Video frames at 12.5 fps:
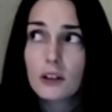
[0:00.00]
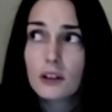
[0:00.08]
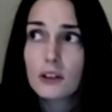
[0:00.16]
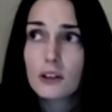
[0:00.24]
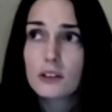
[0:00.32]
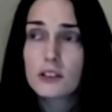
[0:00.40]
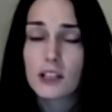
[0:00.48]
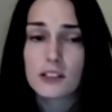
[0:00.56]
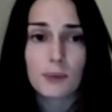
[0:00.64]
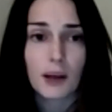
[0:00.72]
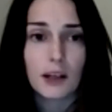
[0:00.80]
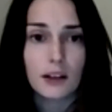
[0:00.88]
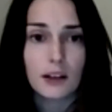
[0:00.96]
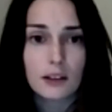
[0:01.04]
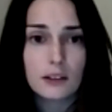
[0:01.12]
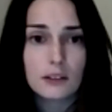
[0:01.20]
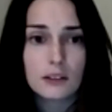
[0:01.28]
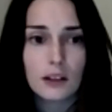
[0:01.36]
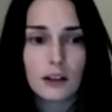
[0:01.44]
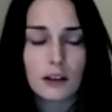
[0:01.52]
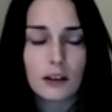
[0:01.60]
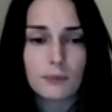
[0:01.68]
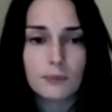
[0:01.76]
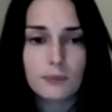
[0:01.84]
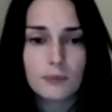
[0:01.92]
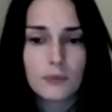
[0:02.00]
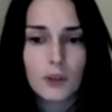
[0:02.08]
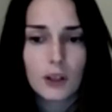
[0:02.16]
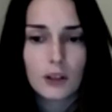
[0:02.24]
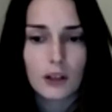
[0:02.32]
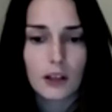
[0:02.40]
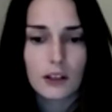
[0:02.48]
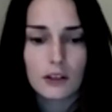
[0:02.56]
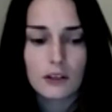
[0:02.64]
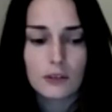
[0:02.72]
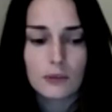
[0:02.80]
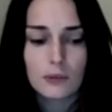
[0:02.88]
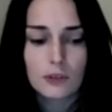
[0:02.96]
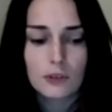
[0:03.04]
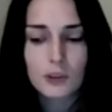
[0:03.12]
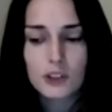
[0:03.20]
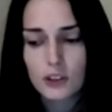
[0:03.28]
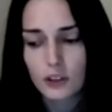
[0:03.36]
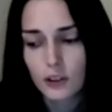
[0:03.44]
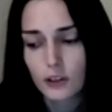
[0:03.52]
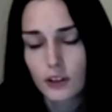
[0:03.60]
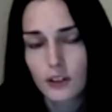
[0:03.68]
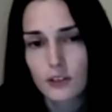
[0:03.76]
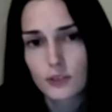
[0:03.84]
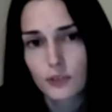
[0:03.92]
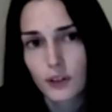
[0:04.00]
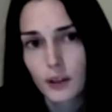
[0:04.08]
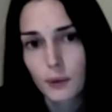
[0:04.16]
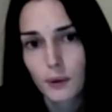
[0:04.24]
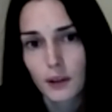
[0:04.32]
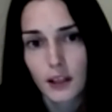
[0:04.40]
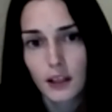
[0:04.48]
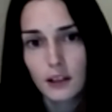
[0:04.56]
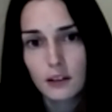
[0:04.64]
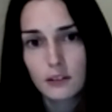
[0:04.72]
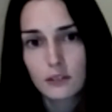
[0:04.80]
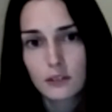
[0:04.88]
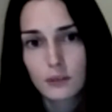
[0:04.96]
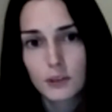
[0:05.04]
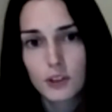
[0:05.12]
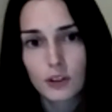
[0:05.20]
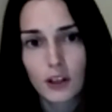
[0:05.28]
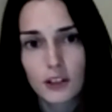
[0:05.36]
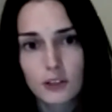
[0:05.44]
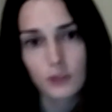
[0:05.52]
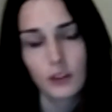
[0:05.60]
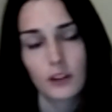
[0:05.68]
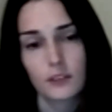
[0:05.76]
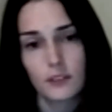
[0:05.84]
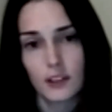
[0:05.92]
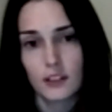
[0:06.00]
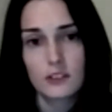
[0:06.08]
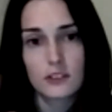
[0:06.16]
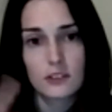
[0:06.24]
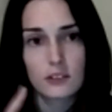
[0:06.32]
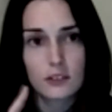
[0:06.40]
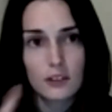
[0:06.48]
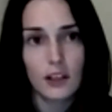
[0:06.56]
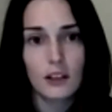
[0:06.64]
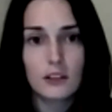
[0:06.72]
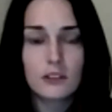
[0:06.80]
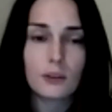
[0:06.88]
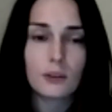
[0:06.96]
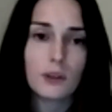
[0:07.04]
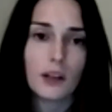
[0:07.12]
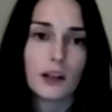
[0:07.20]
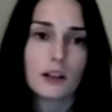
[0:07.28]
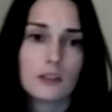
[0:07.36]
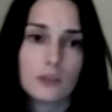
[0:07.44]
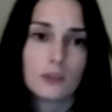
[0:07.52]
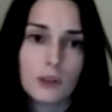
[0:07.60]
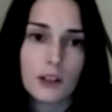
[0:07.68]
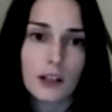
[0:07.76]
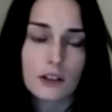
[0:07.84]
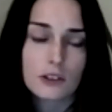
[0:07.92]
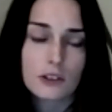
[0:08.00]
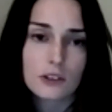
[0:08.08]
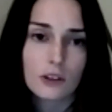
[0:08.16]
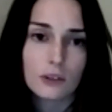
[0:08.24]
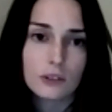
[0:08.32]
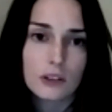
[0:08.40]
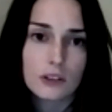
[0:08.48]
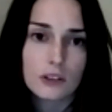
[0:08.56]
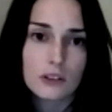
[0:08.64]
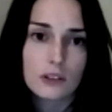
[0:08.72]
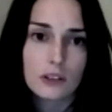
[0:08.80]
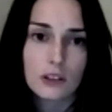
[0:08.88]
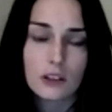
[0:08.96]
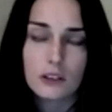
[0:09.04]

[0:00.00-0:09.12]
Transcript: Tasmania, and so we just don't go there as frequently. We try and do a lot of this thing, so with our consultants and